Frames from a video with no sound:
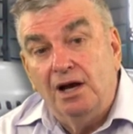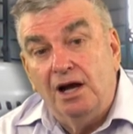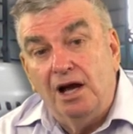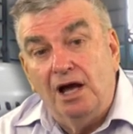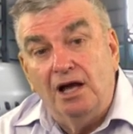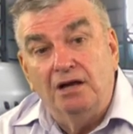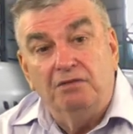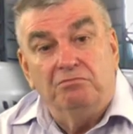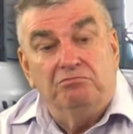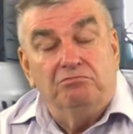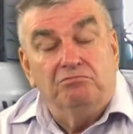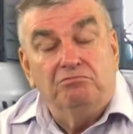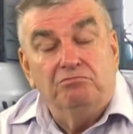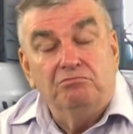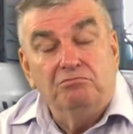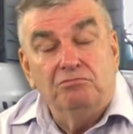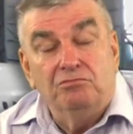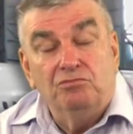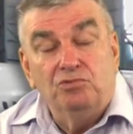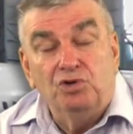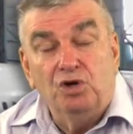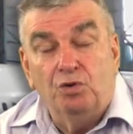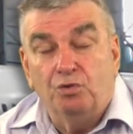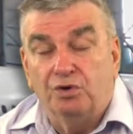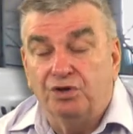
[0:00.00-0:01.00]
And
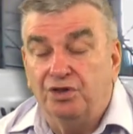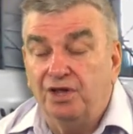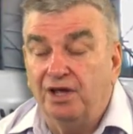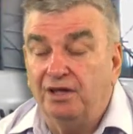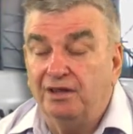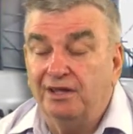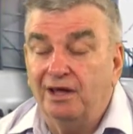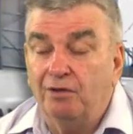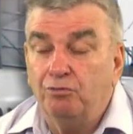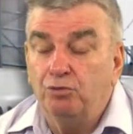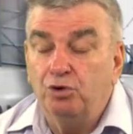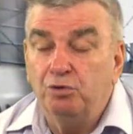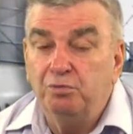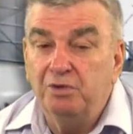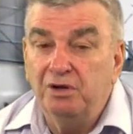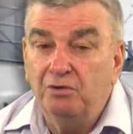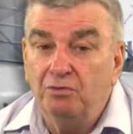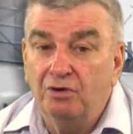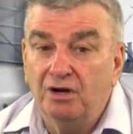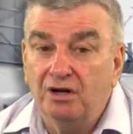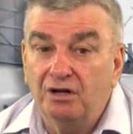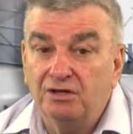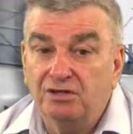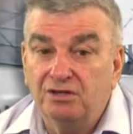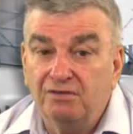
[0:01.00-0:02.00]
you would think that would be
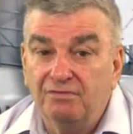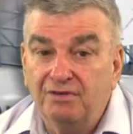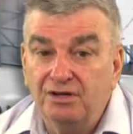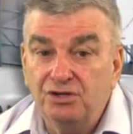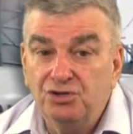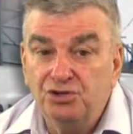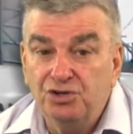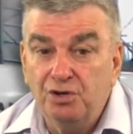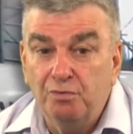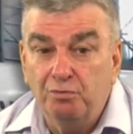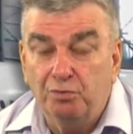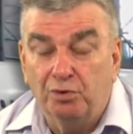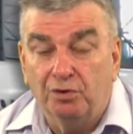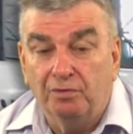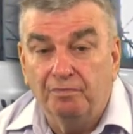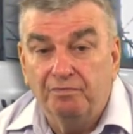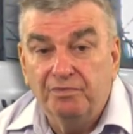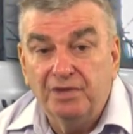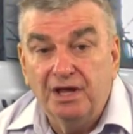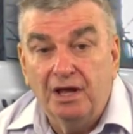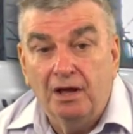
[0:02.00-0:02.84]
relatively simple.